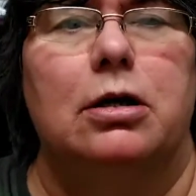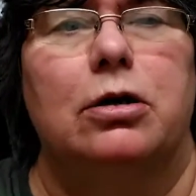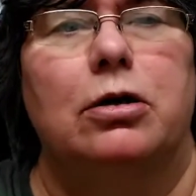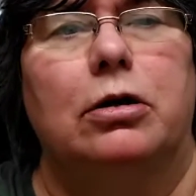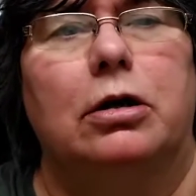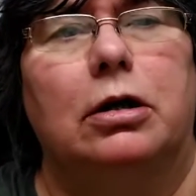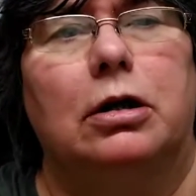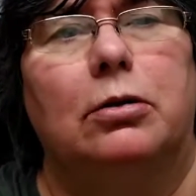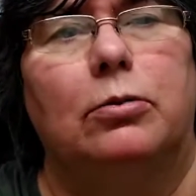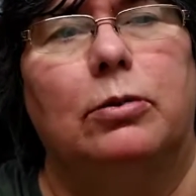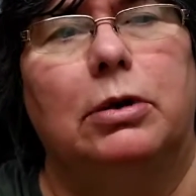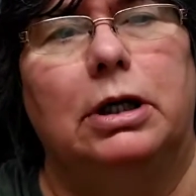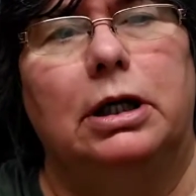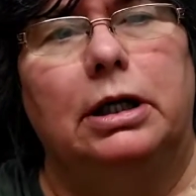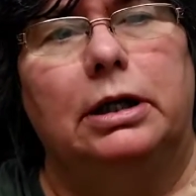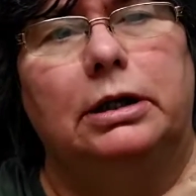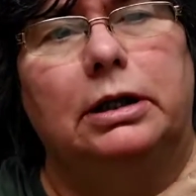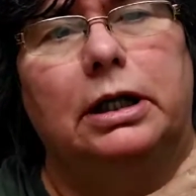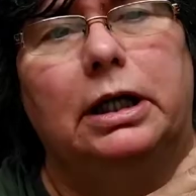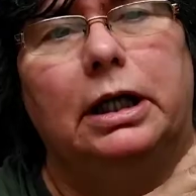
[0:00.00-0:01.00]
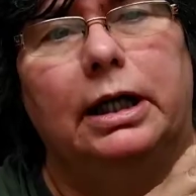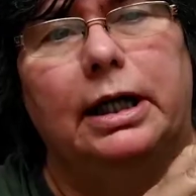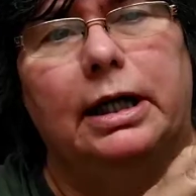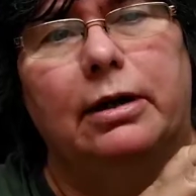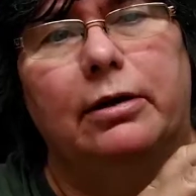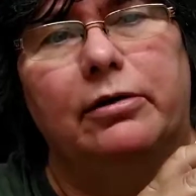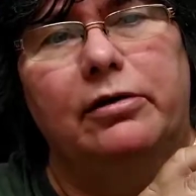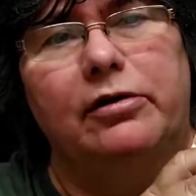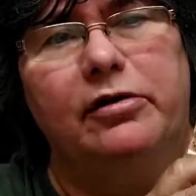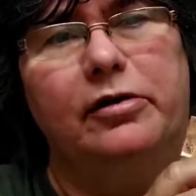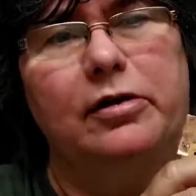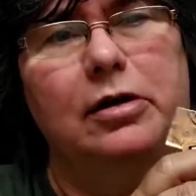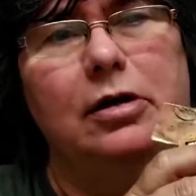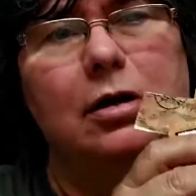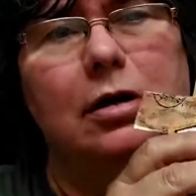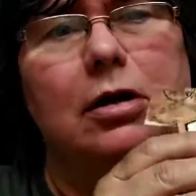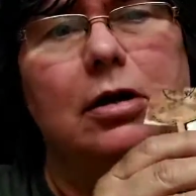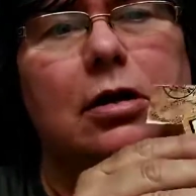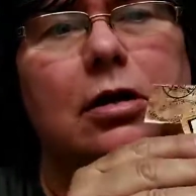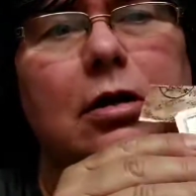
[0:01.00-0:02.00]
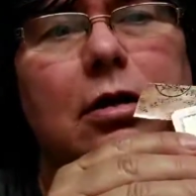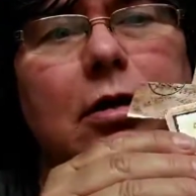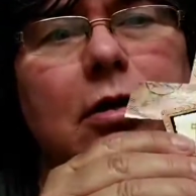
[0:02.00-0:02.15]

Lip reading: You're going to want cutouts,